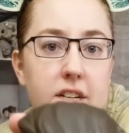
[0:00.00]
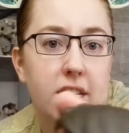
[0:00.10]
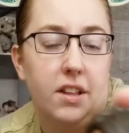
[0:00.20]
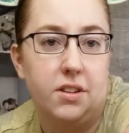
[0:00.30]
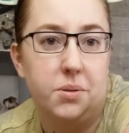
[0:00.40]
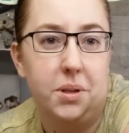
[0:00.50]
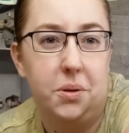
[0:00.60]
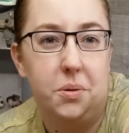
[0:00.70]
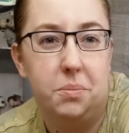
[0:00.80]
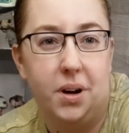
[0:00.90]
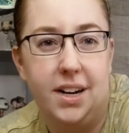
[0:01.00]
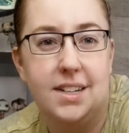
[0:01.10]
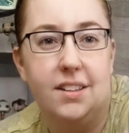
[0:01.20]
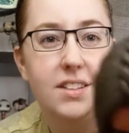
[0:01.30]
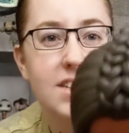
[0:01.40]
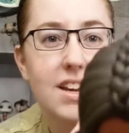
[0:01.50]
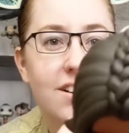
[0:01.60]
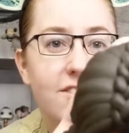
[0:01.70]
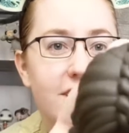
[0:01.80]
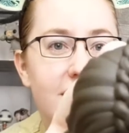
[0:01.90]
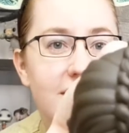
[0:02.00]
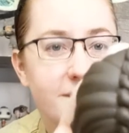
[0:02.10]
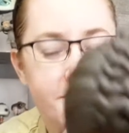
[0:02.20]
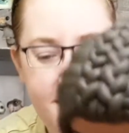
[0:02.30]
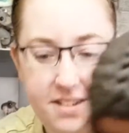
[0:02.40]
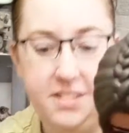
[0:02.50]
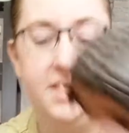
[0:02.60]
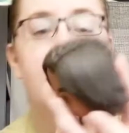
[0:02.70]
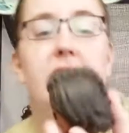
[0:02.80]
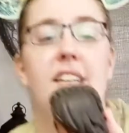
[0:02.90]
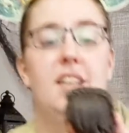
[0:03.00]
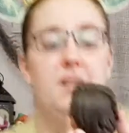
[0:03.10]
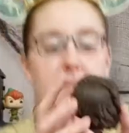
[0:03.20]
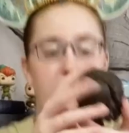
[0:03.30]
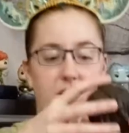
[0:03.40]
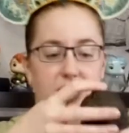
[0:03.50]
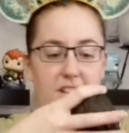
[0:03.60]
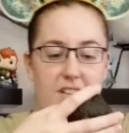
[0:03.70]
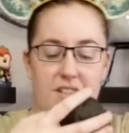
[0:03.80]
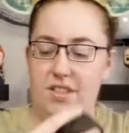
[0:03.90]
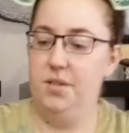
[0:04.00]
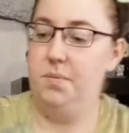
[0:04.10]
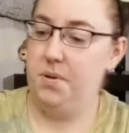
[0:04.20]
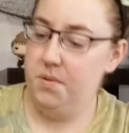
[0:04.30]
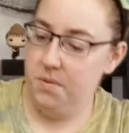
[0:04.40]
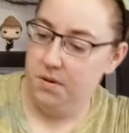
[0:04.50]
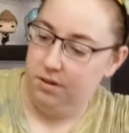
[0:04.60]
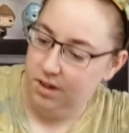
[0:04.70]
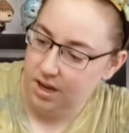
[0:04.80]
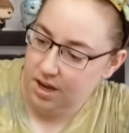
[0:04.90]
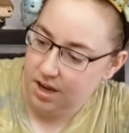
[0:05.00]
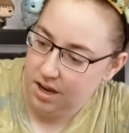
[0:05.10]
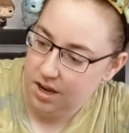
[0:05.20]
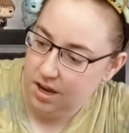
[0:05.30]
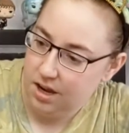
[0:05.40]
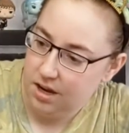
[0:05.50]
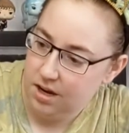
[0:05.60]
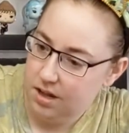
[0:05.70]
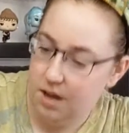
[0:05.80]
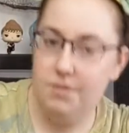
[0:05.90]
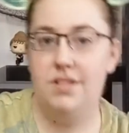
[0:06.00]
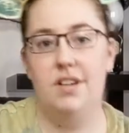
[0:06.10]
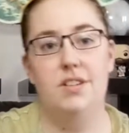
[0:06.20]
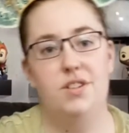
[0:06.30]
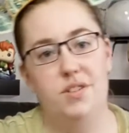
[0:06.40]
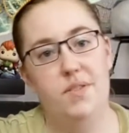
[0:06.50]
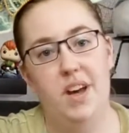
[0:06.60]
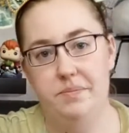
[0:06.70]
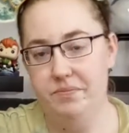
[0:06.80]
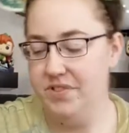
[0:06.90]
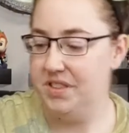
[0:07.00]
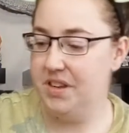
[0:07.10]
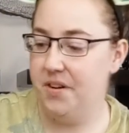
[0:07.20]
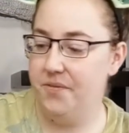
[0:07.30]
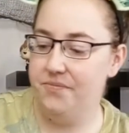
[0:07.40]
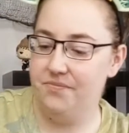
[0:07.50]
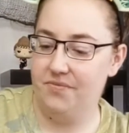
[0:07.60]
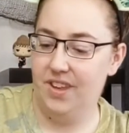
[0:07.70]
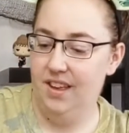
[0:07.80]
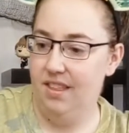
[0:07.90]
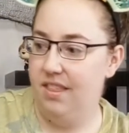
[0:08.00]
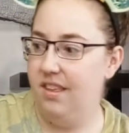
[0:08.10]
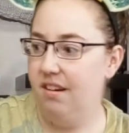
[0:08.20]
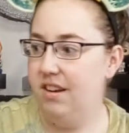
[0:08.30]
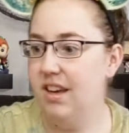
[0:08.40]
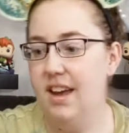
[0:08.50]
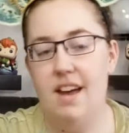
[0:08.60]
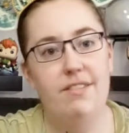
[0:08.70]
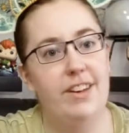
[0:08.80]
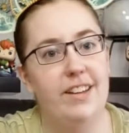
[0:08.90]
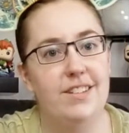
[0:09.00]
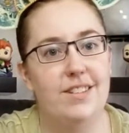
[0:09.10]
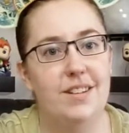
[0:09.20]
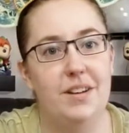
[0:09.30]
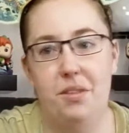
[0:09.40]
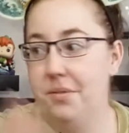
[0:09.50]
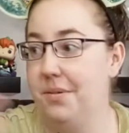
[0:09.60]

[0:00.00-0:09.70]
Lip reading: She's got this really cool braid down the center of it as well. But she is super cool, and that one stands just fine. So there you have it.